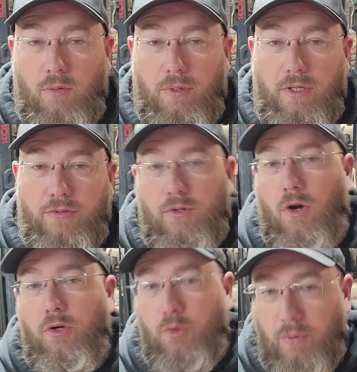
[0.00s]
with
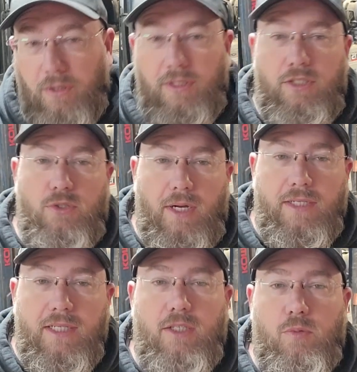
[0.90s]
our new building, trying
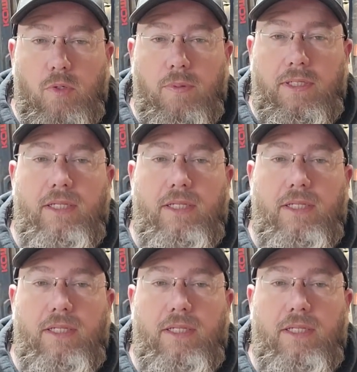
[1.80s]
to get it to where we can